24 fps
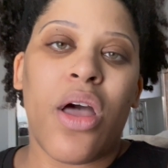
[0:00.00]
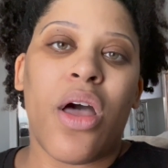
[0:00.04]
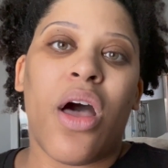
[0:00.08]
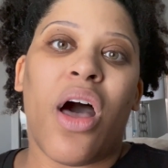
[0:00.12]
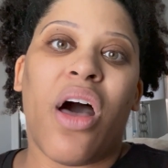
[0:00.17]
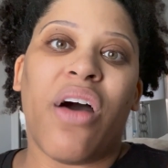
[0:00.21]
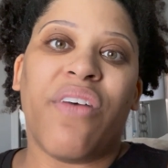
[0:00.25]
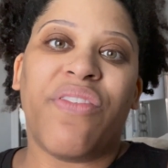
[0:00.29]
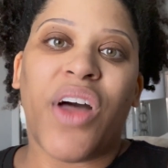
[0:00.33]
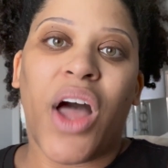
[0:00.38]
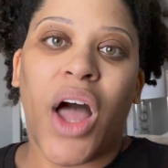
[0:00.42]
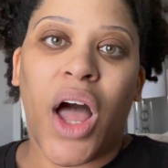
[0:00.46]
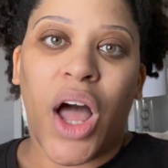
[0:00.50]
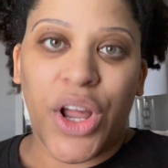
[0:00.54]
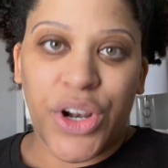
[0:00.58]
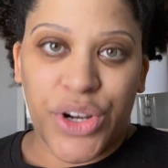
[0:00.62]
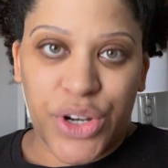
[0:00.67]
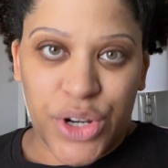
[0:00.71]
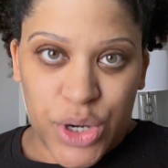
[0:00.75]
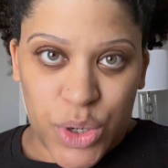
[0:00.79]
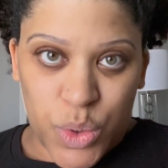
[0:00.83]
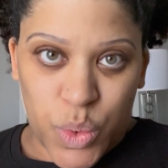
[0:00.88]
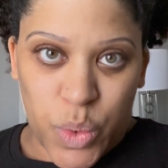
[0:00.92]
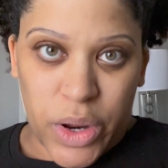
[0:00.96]
of
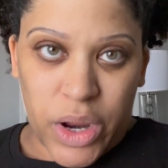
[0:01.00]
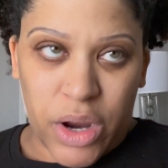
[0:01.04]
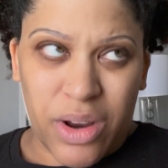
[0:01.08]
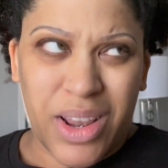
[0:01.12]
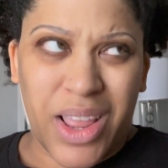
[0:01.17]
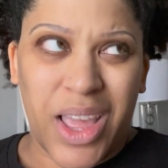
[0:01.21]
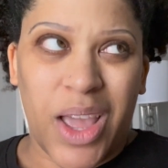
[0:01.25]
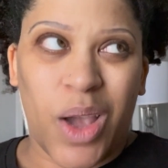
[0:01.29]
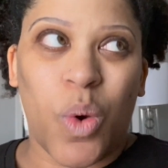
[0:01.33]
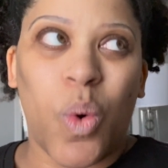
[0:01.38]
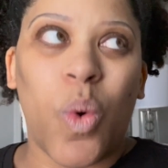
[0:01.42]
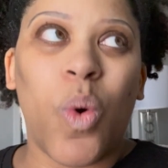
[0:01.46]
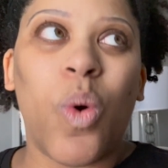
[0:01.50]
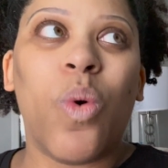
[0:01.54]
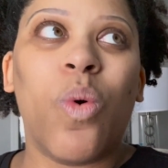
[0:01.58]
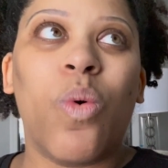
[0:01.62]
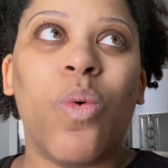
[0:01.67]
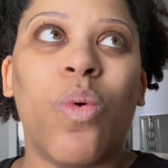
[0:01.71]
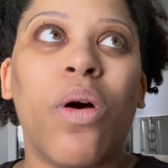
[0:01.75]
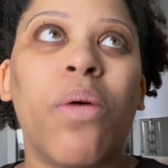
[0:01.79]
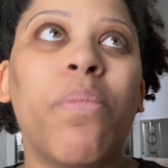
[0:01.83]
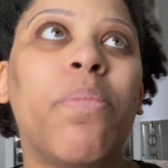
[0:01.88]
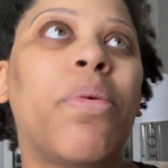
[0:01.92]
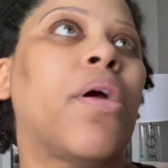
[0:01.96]
underwear. Like,
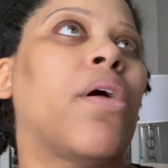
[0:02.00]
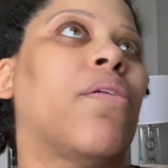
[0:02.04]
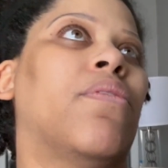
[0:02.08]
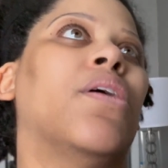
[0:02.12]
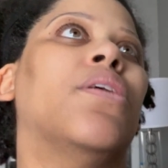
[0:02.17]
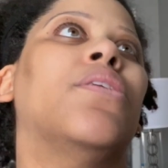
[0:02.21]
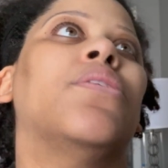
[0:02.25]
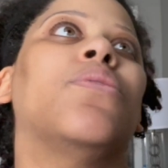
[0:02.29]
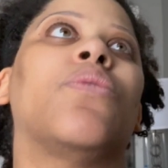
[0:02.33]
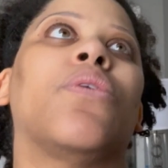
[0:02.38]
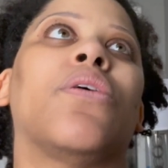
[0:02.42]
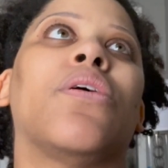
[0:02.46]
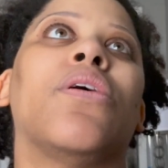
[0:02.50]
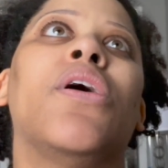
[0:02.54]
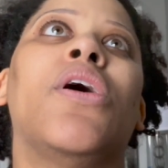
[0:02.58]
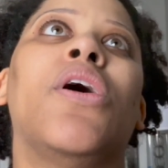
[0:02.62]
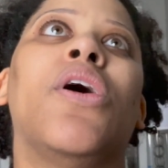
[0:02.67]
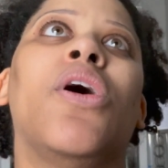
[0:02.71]
one pair of underwear?